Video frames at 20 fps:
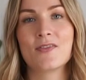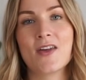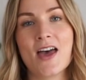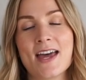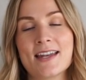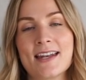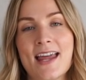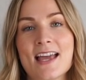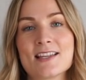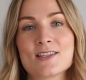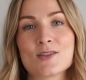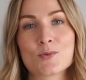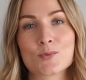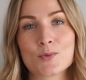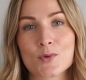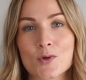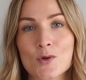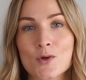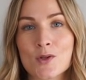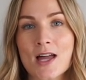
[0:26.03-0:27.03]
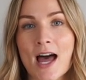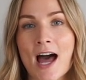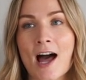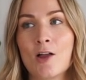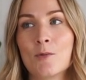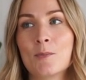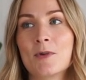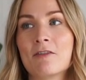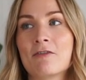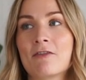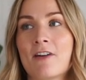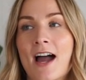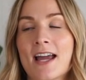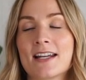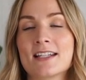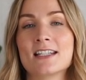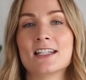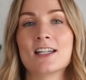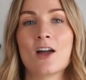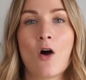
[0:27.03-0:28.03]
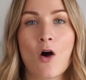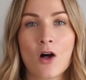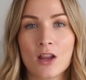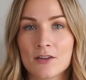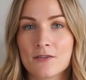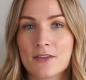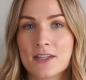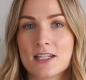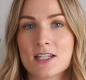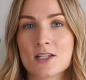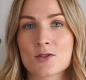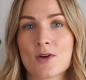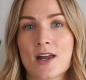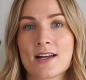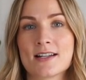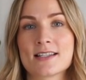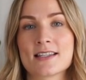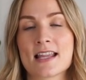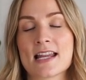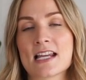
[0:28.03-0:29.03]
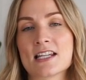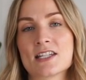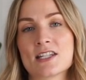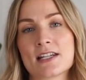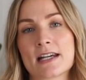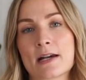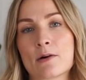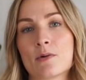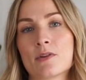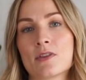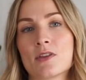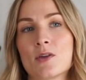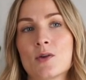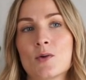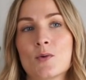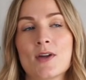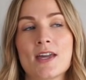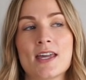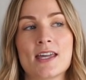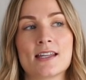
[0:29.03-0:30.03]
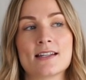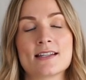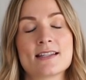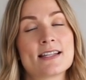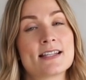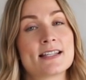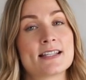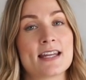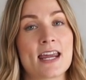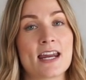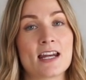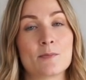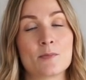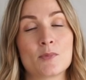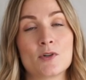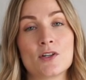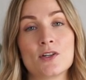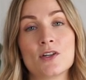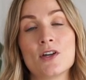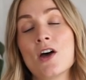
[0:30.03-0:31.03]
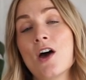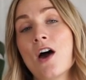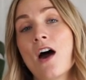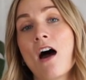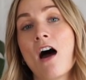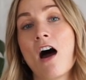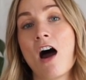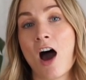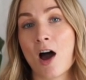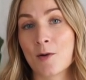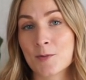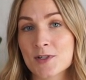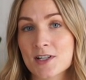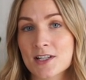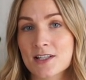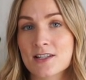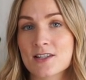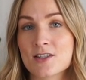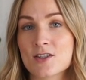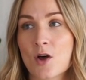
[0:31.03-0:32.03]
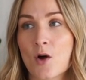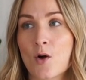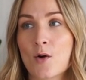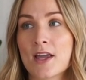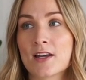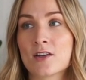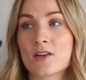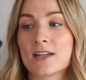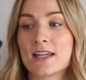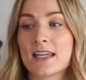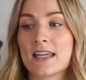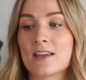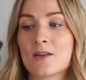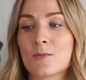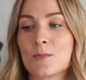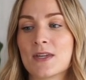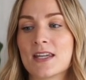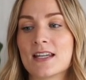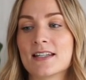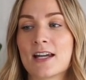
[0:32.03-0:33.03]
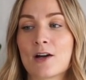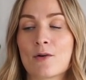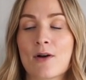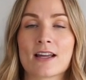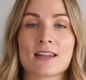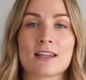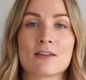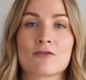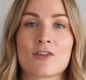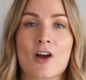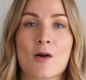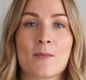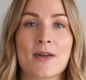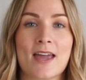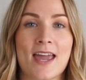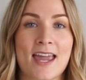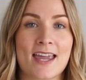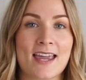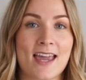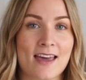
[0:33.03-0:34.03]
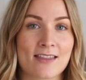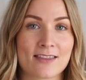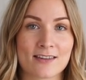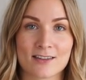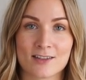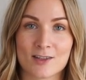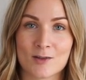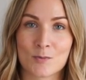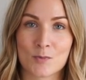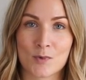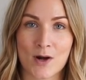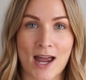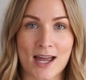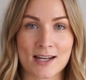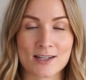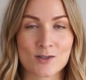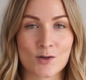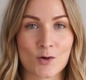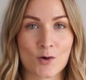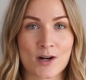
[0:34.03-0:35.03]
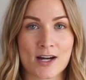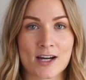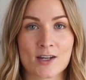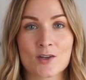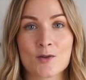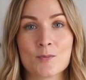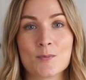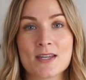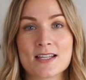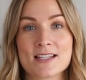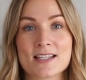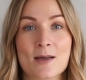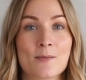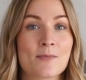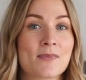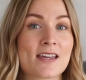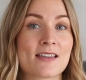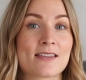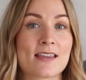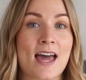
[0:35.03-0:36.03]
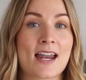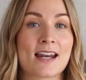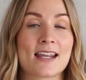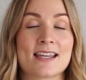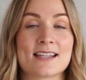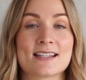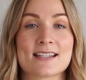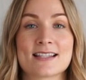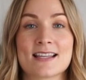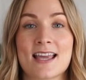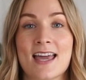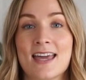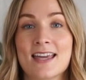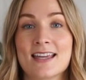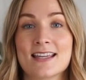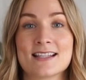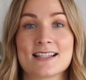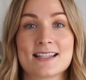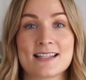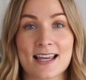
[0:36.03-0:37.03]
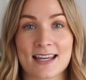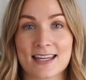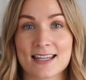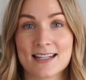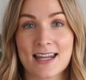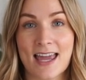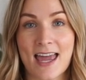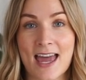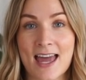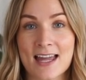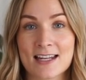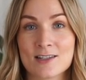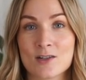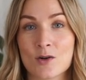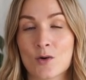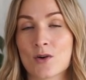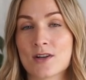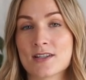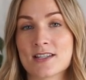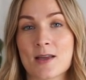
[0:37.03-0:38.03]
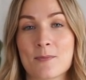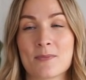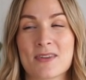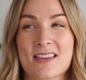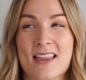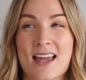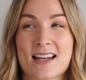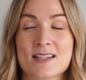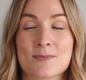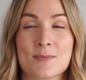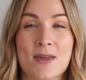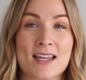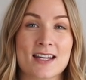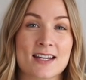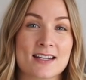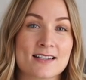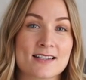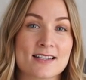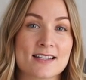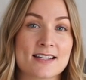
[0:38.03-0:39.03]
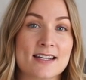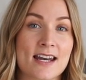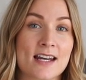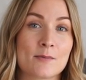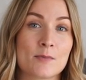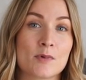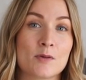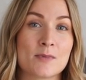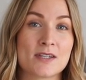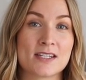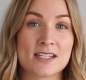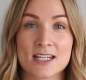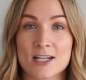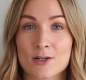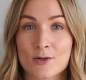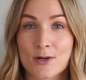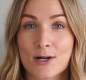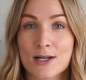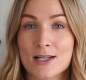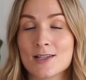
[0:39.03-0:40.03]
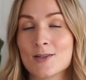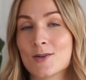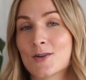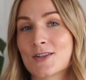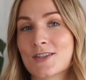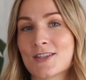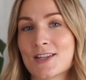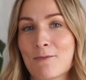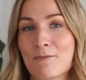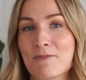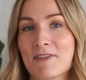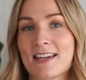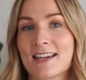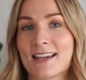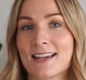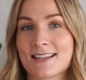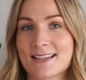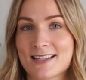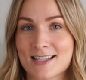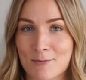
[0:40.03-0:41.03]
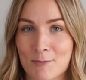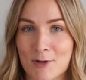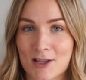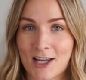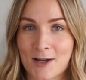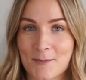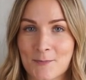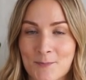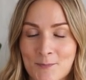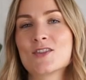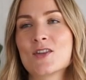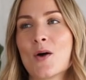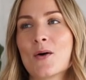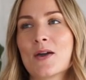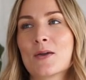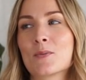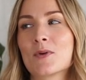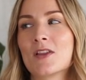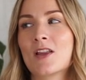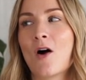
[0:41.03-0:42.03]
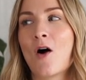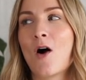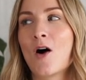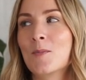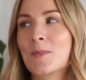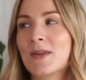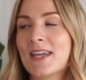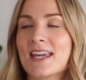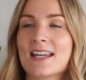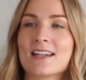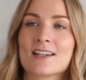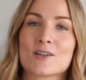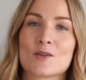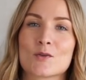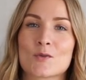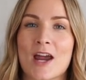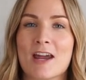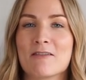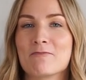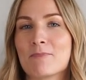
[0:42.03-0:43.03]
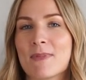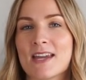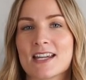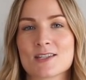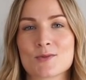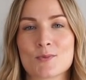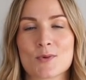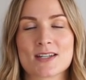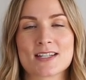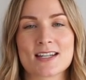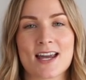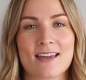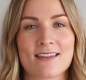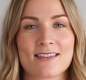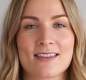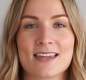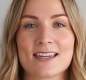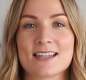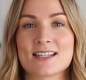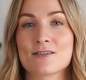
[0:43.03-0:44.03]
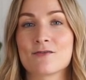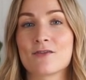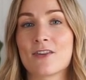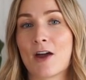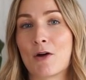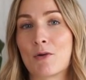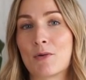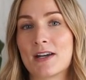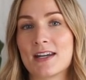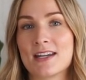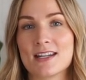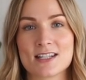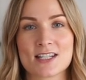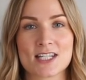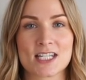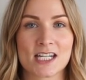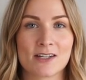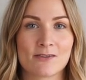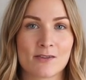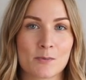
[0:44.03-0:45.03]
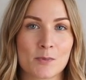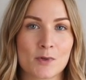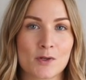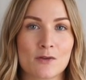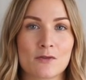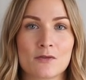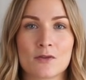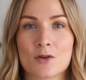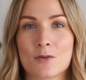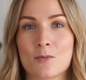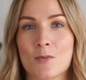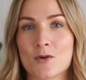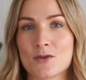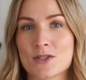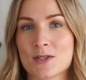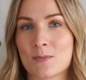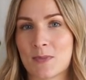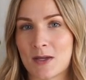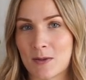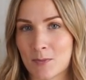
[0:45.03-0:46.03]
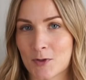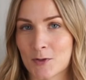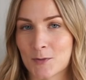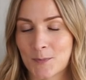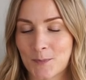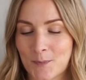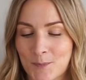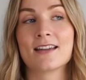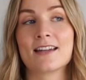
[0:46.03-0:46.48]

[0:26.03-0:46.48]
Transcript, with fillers: Then as a rule, I'll be finding all of these trends that I share with you in sustainable options. So it could either be directly from a ethical brand or it could be something that is secondhand or something that's made in a sustainable material or something similar. So it will all be in a great mix, which I think is very achievable for most people.